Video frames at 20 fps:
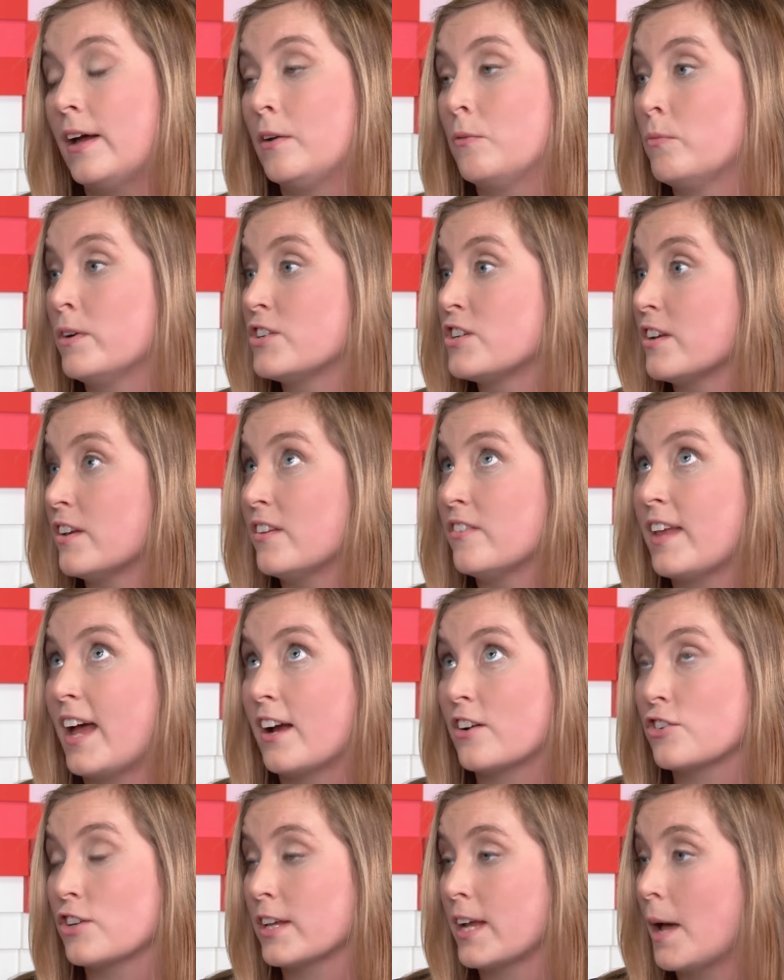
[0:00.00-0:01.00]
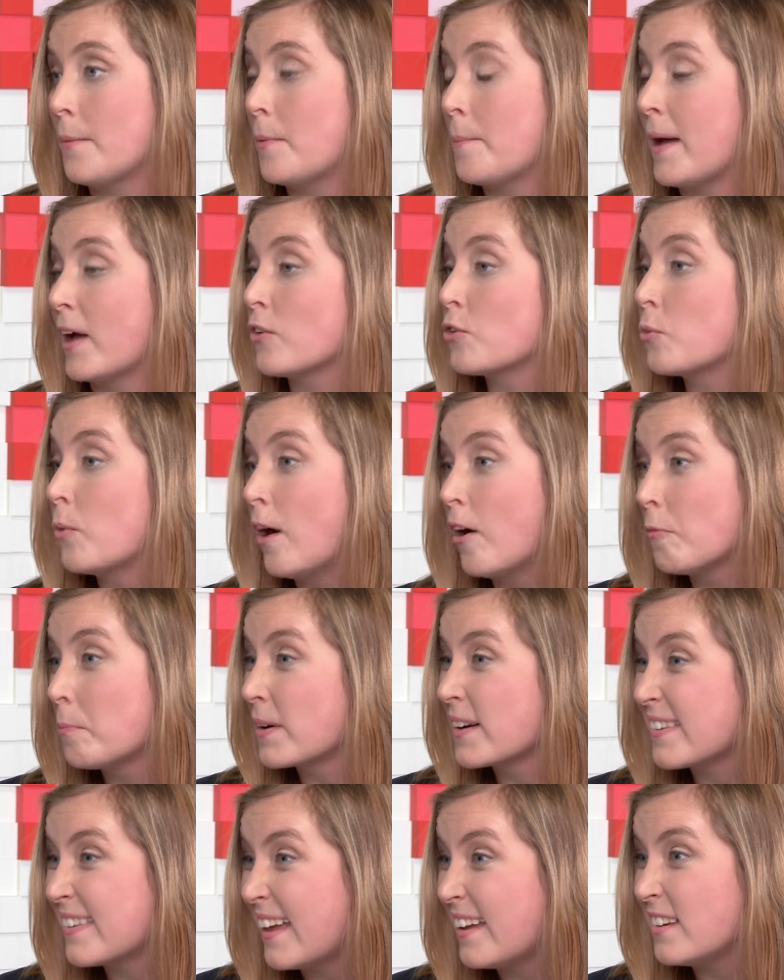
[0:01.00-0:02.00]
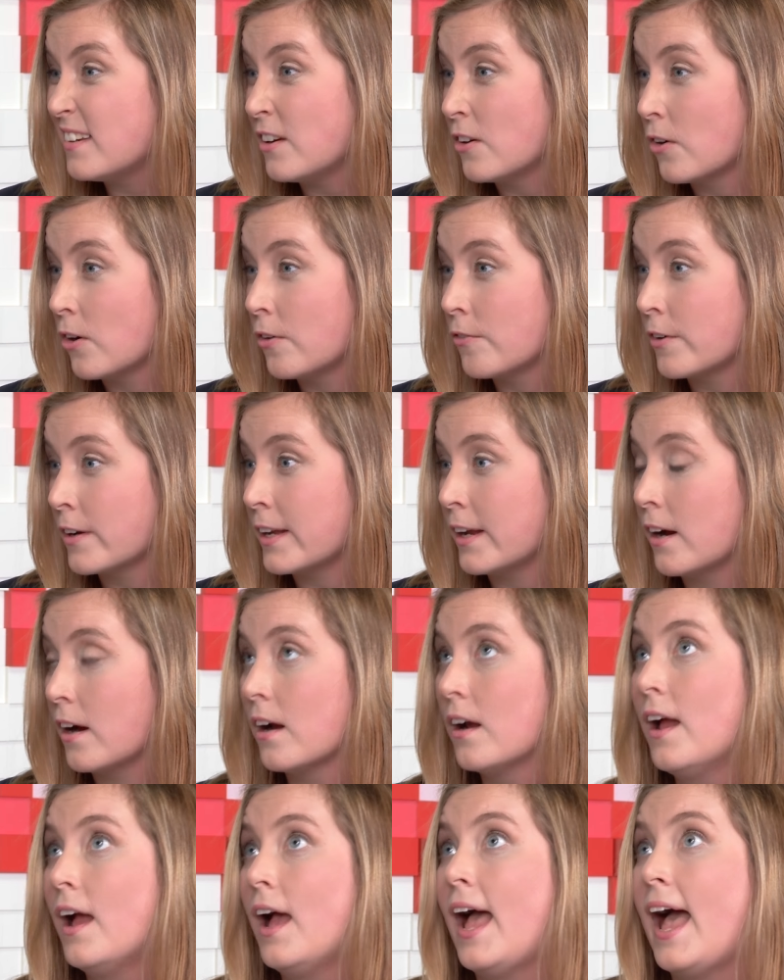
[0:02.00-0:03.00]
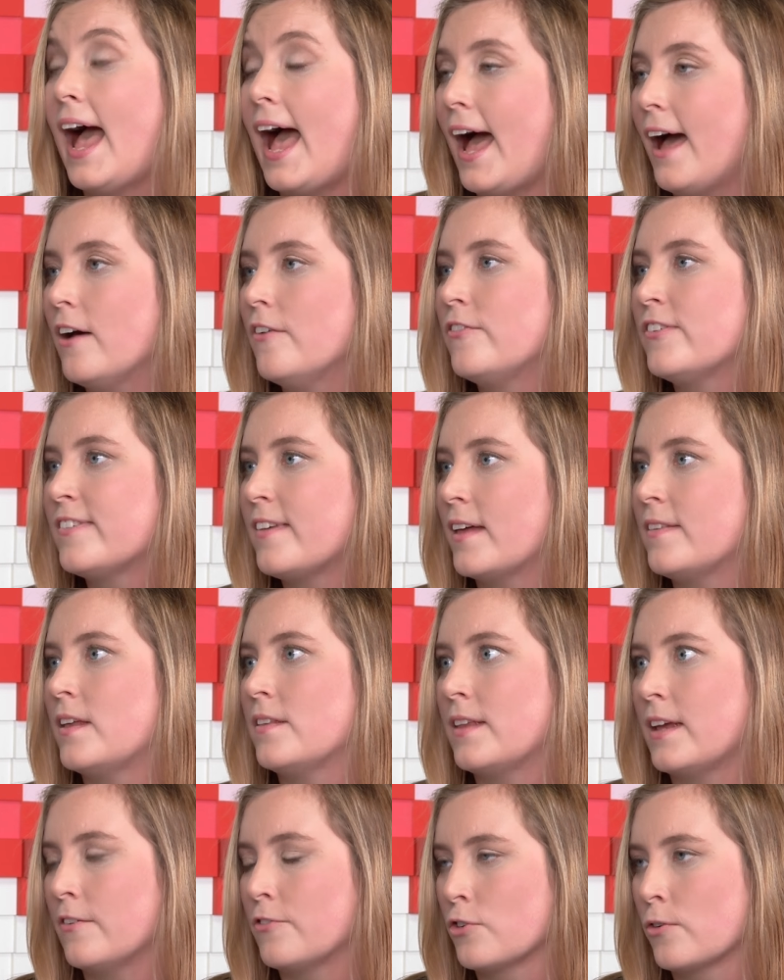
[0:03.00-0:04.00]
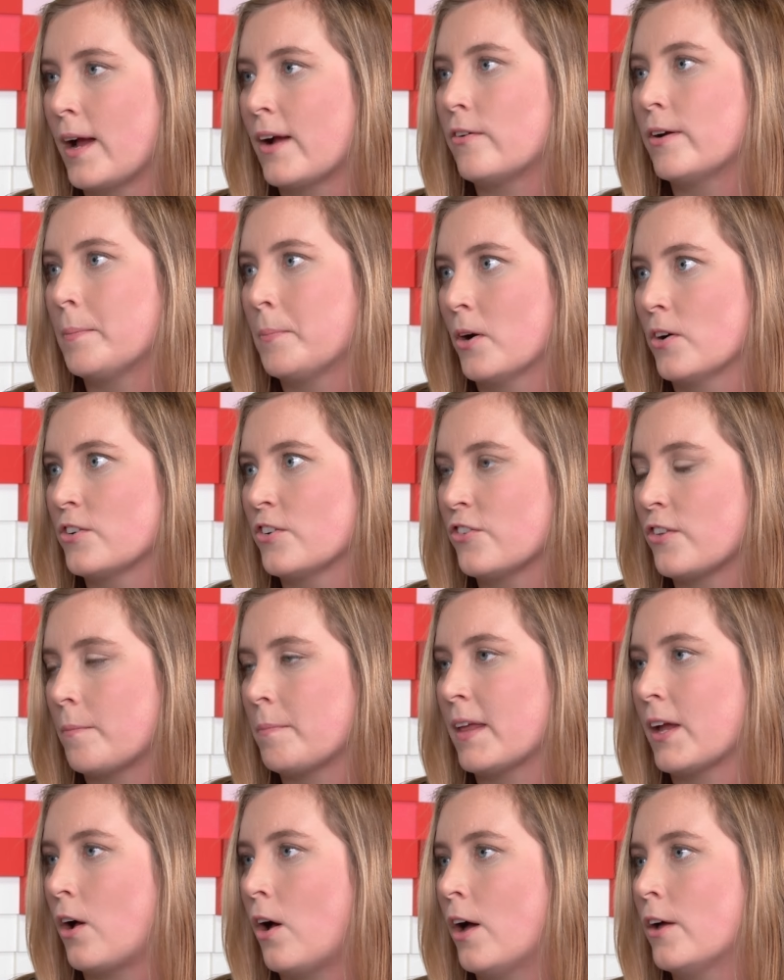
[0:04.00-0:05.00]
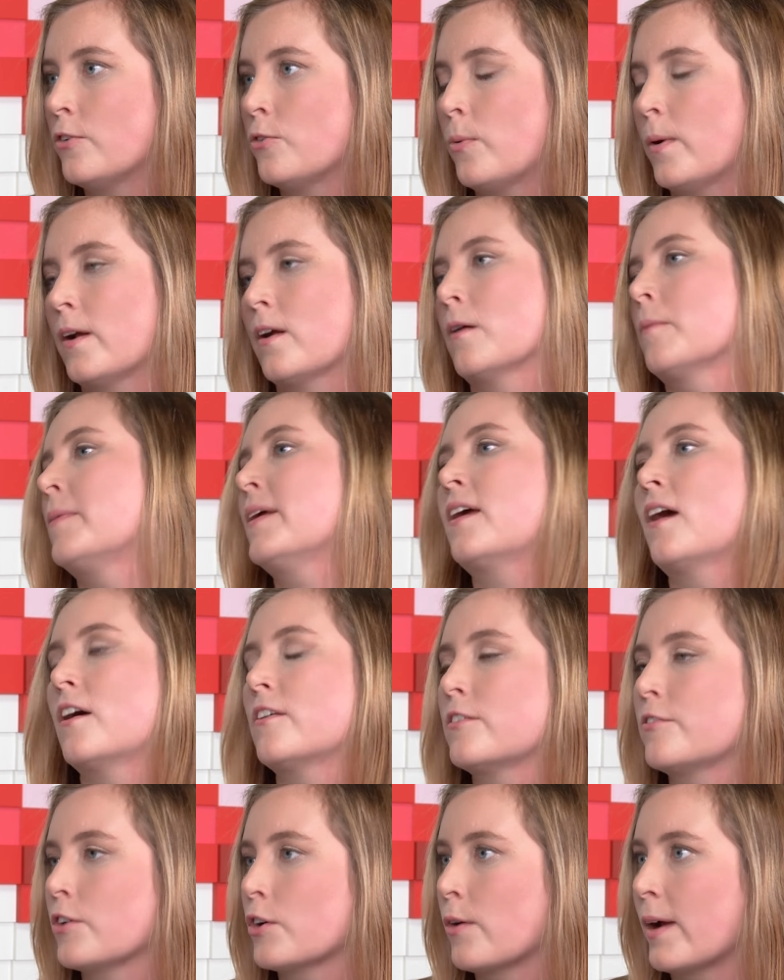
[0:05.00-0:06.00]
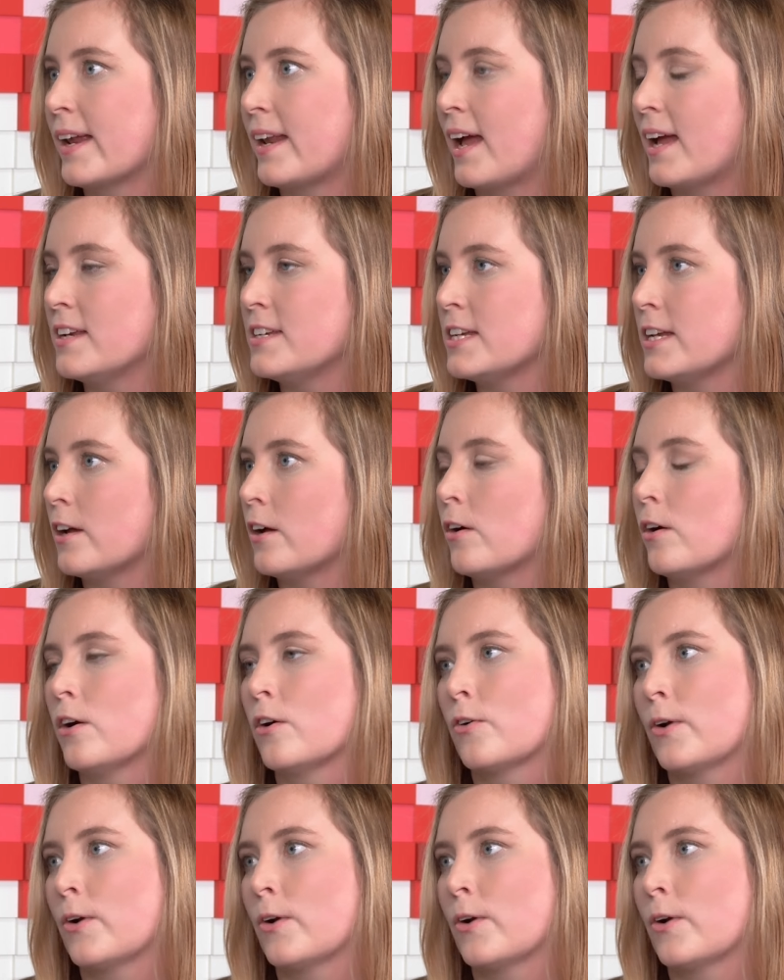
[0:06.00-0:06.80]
which is actually up about 12% year over year, have said that they have directly purchased something on Twitter because of a great idea or a